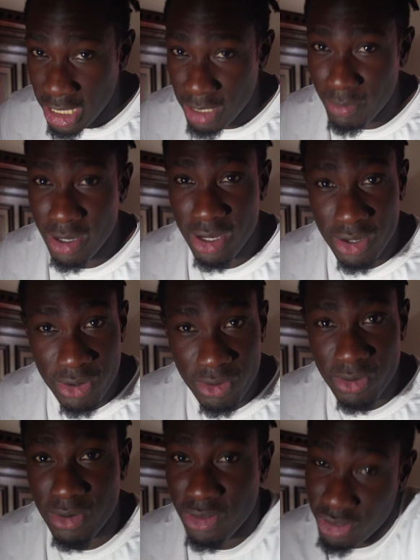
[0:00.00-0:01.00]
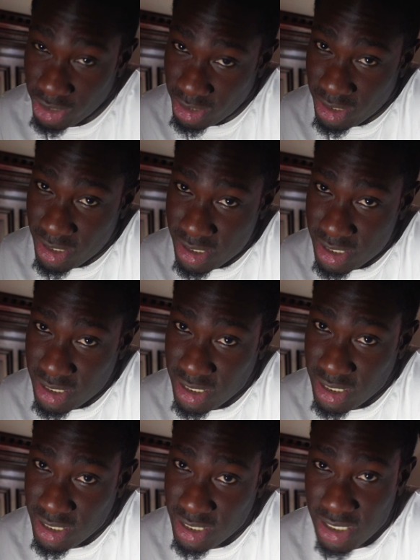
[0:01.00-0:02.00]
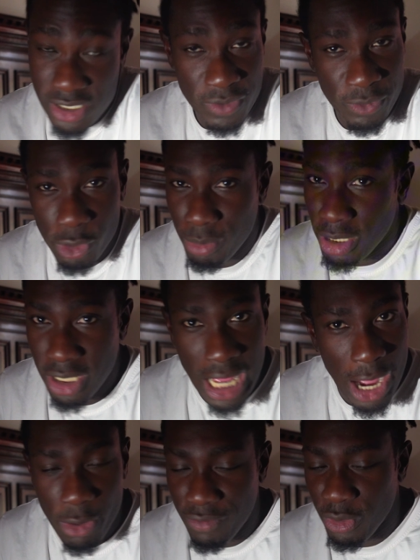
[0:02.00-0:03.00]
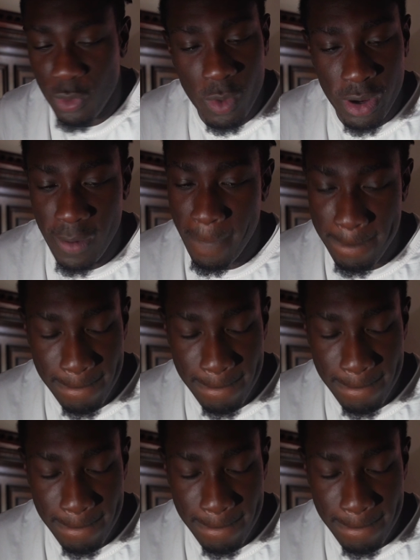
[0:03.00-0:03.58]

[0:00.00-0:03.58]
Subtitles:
A minor, G. You feel me? However you want.